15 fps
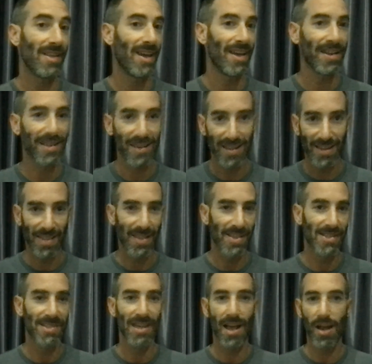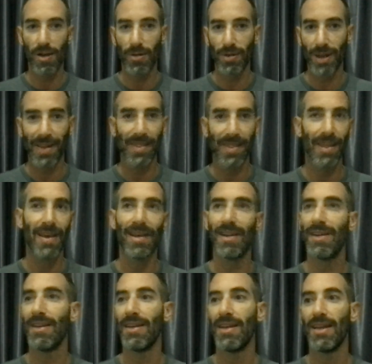the sound and the